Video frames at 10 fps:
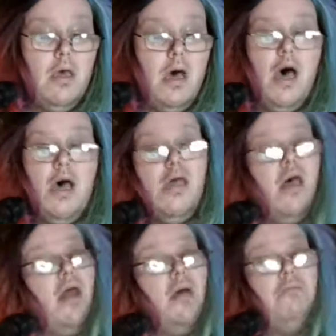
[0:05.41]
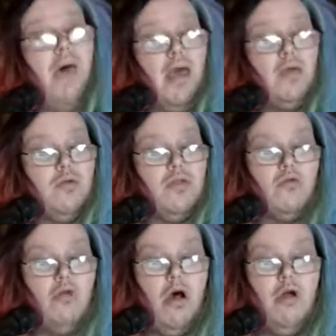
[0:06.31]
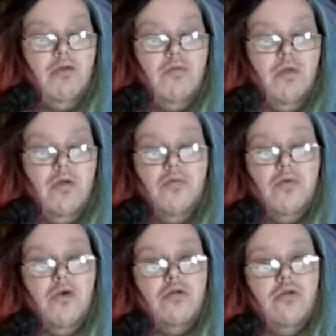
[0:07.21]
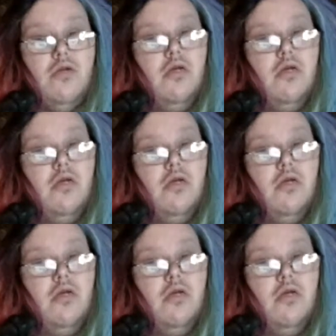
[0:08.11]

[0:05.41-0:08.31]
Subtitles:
And I'm back with a raw review for